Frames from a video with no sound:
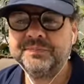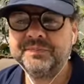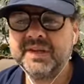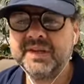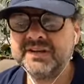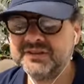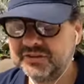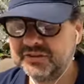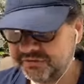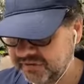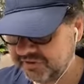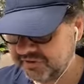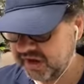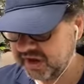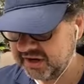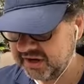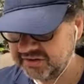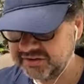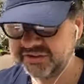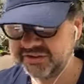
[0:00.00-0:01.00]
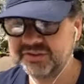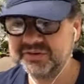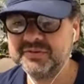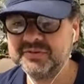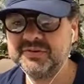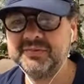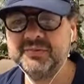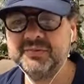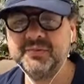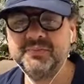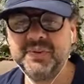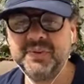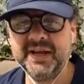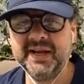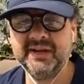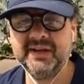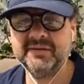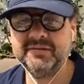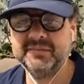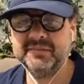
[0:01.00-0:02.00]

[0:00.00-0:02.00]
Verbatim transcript: That's the first big,